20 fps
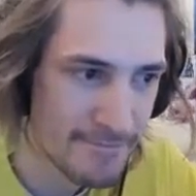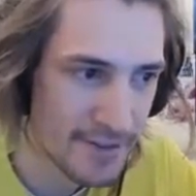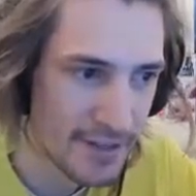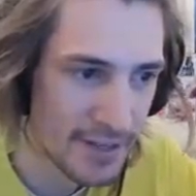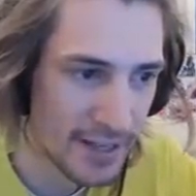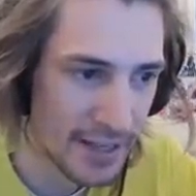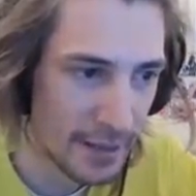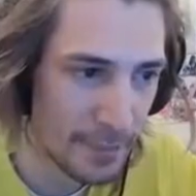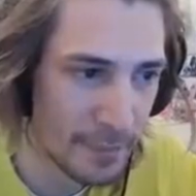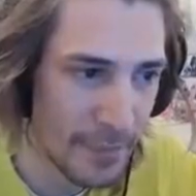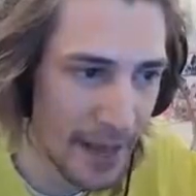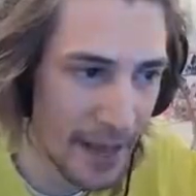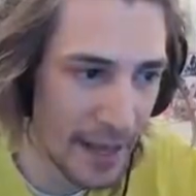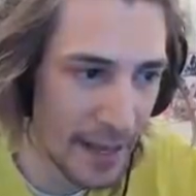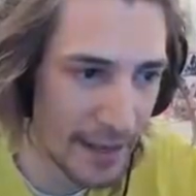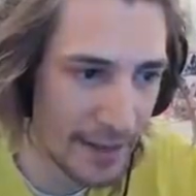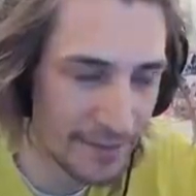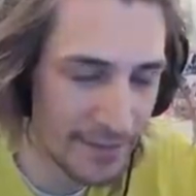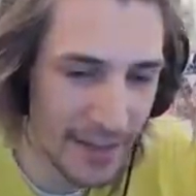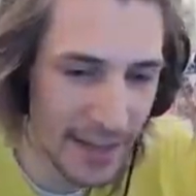I really enjoy
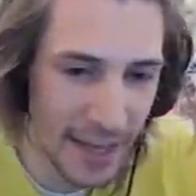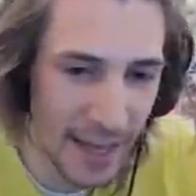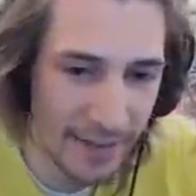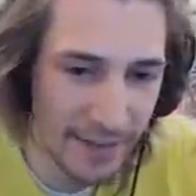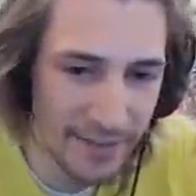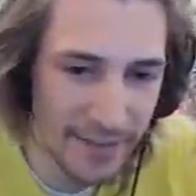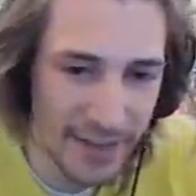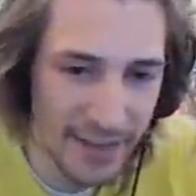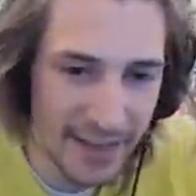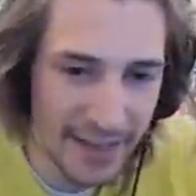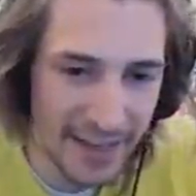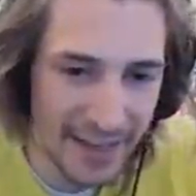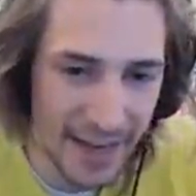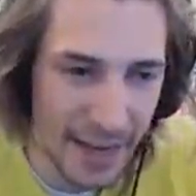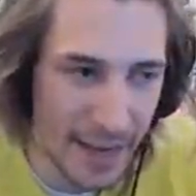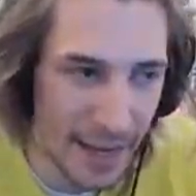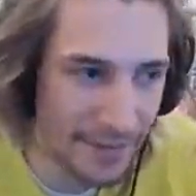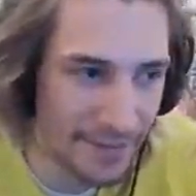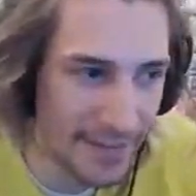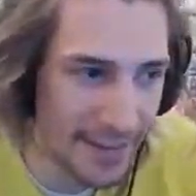eh, the
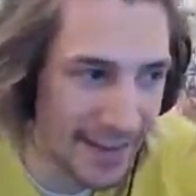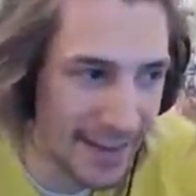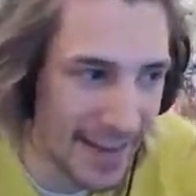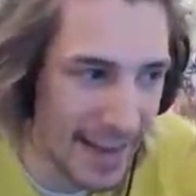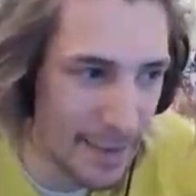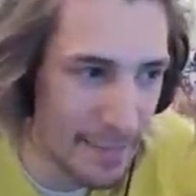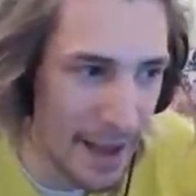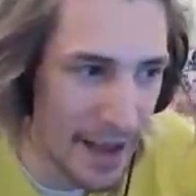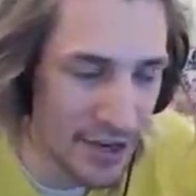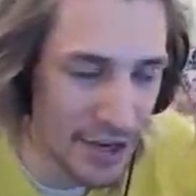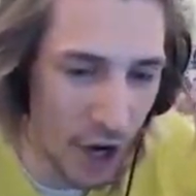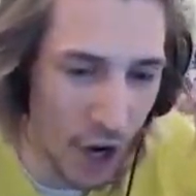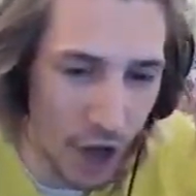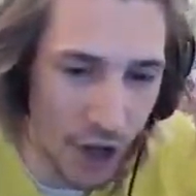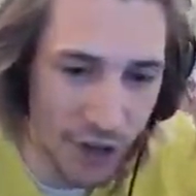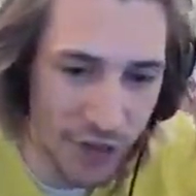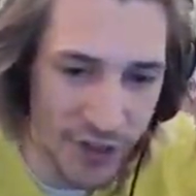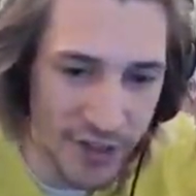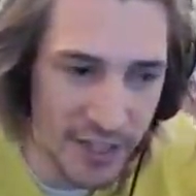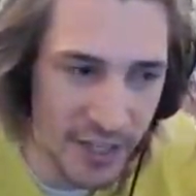Minecraft eh, Imagine
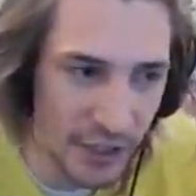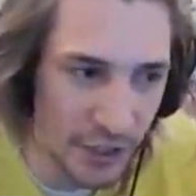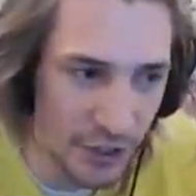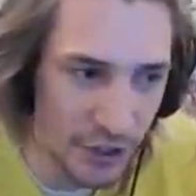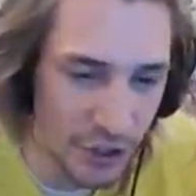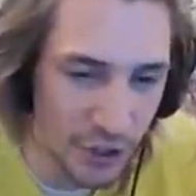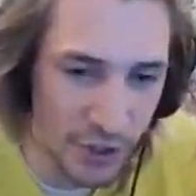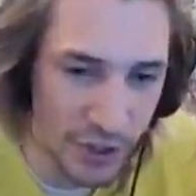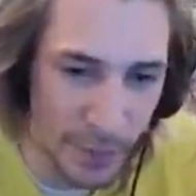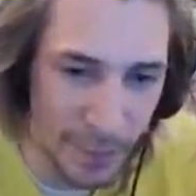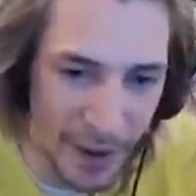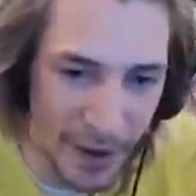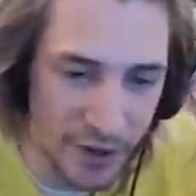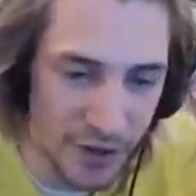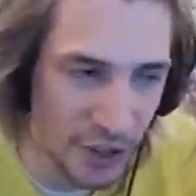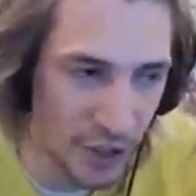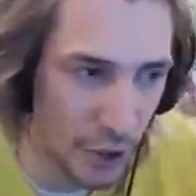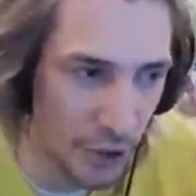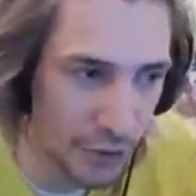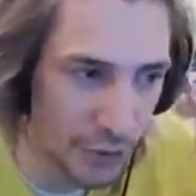all the things that you do and the patterns
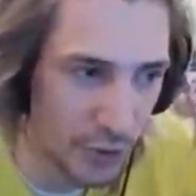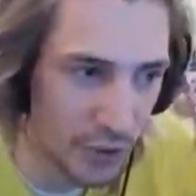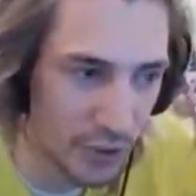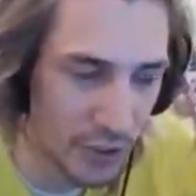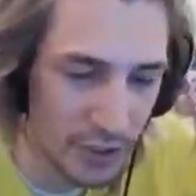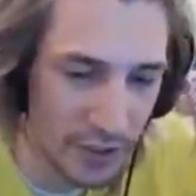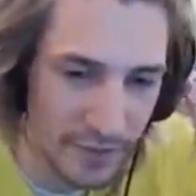you go through